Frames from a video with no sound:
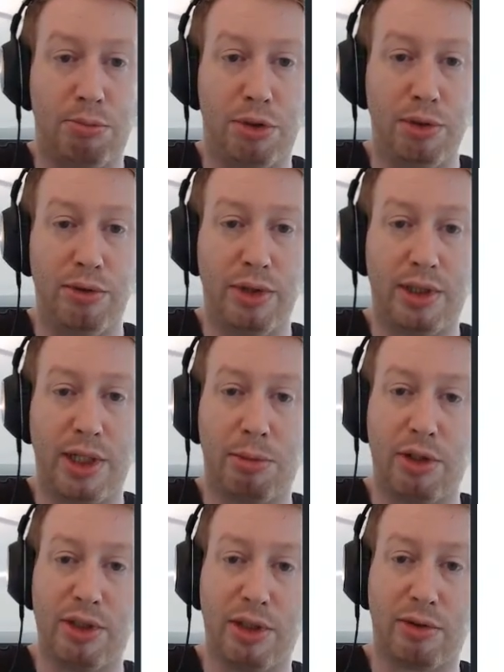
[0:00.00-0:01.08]
improve the
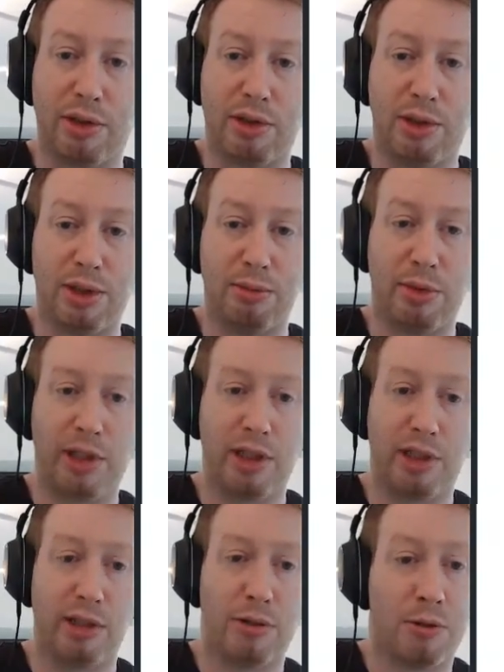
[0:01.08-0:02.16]
separation of concerns at
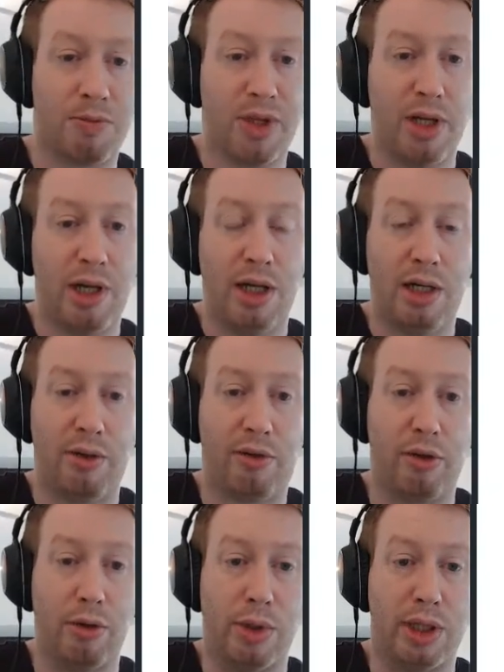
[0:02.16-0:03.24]
MakerDAO.
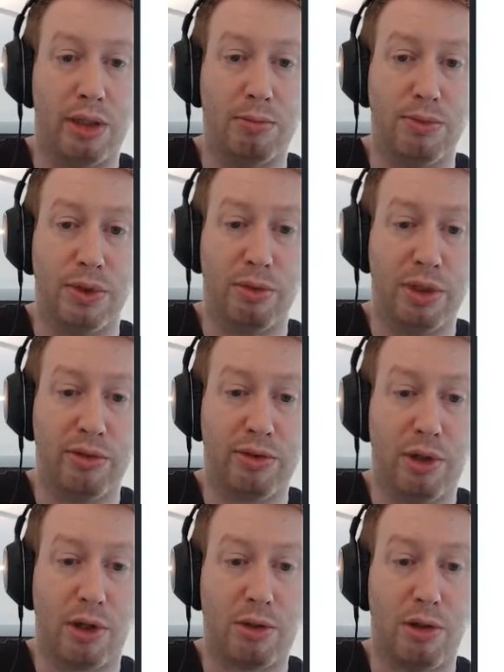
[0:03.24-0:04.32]
So
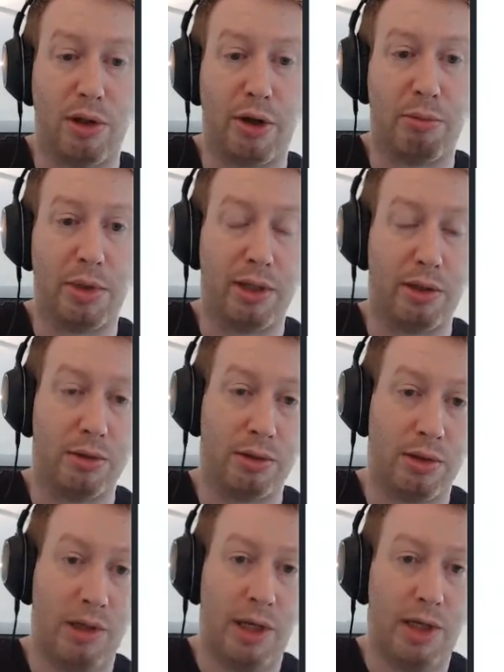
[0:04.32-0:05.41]
we've talked a lot
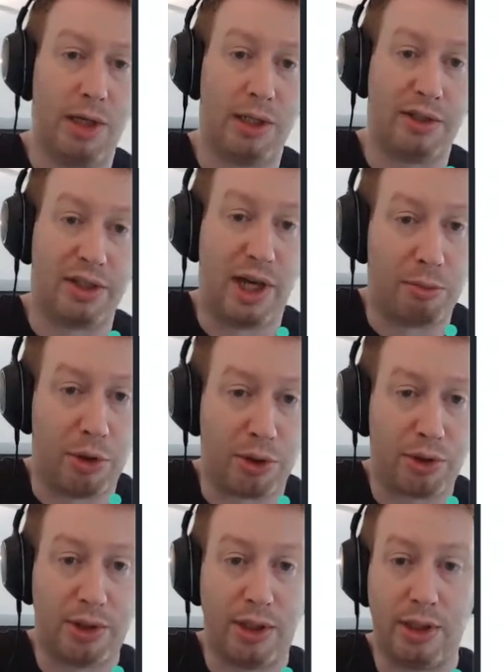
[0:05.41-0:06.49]
about
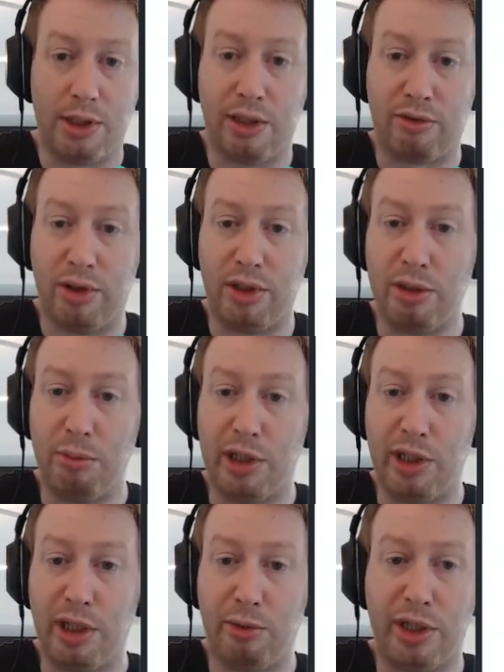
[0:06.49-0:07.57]
sandboxing, definitely in the
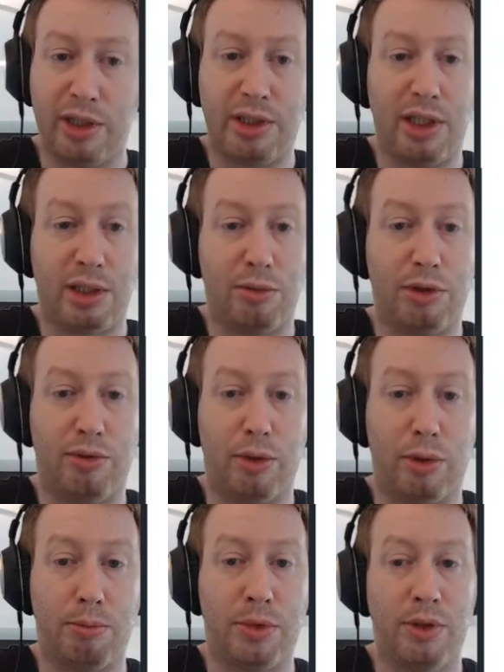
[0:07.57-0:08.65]
beginning when SES was
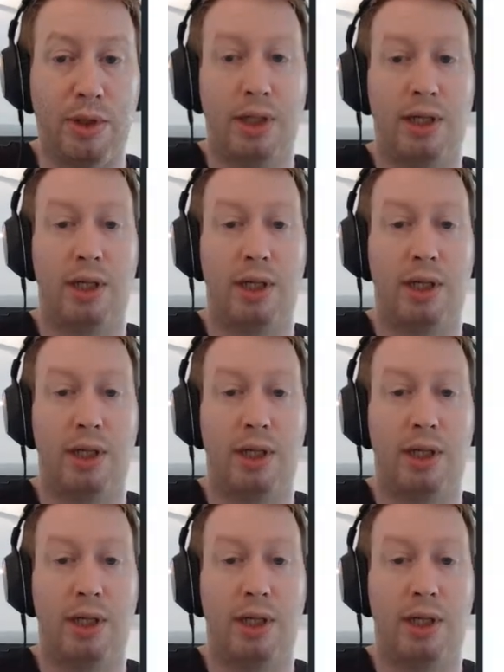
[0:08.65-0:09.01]
formed.